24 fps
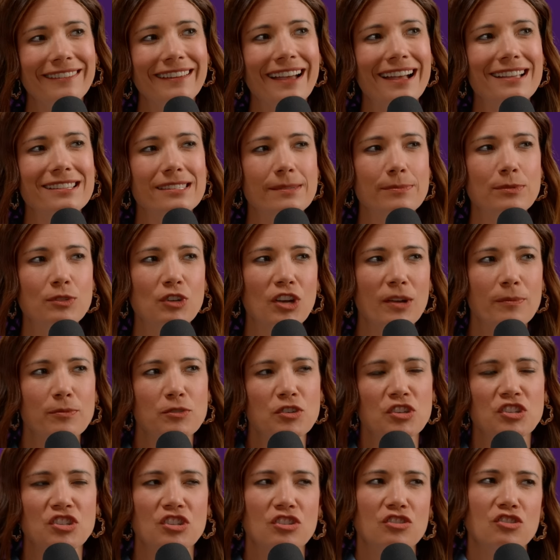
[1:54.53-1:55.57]
you got
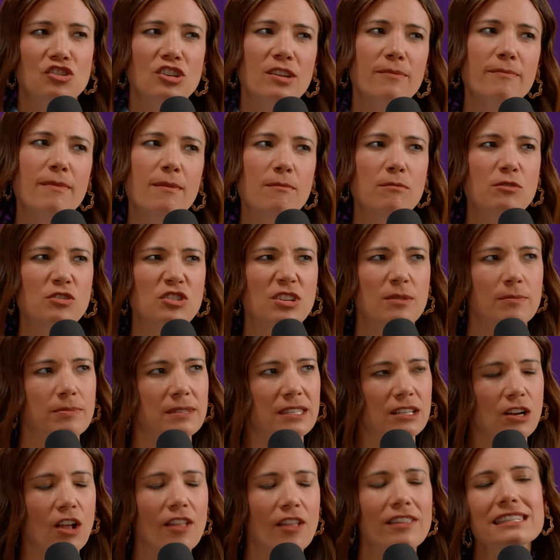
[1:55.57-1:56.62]
subscriptions and gym
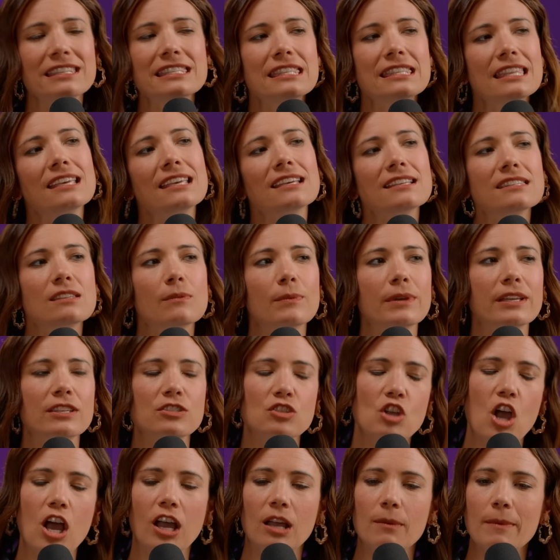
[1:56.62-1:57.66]
memberships and all these things that we can
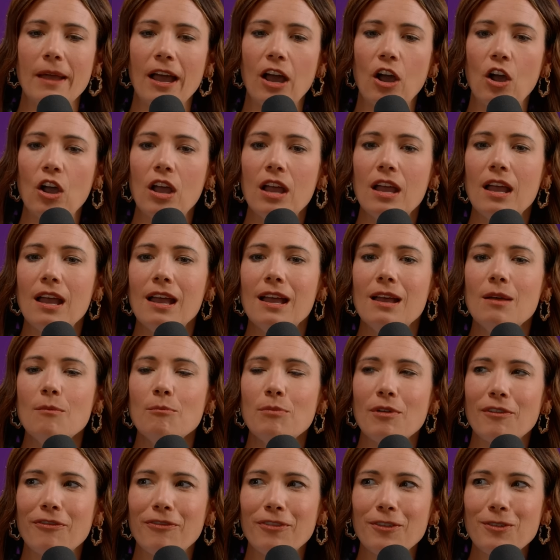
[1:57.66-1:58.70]
talk about.
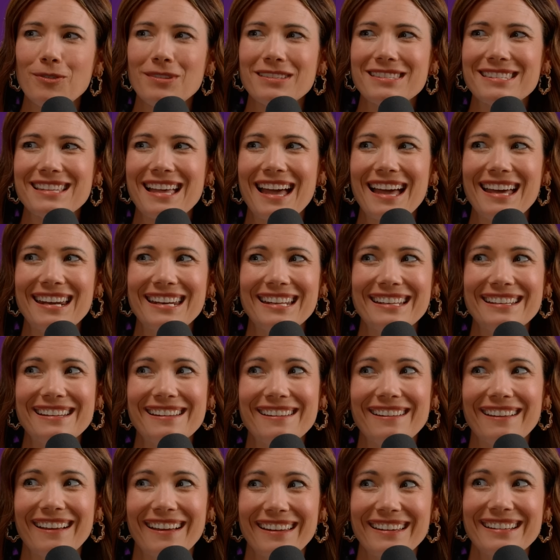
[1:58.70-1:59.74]
But food, it's kind
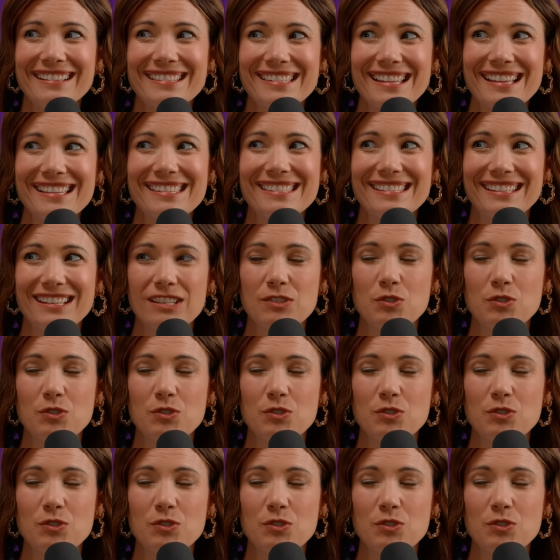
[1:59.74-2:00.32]
of a necessity,